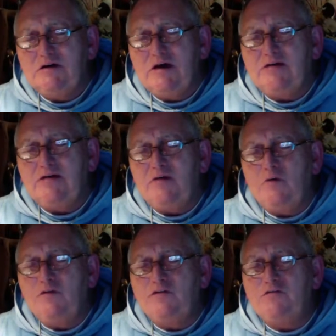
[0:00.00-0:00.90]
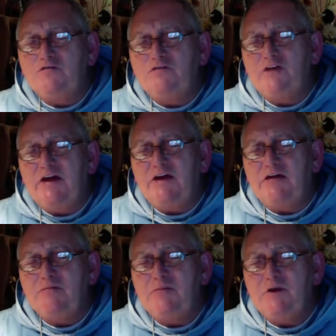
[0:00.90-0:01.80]
And I want the
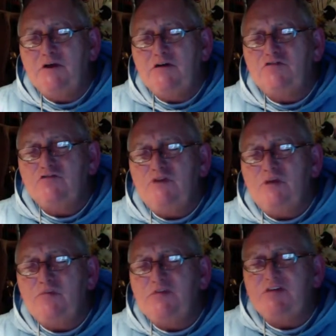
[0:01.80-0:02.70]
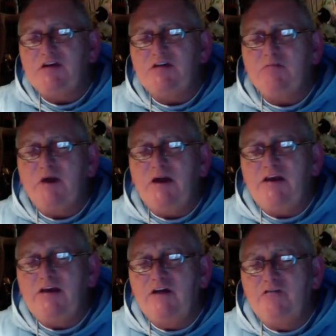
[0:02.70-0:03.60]
flame to represent my
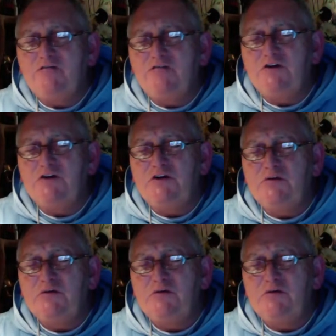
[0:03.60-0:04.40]
love for you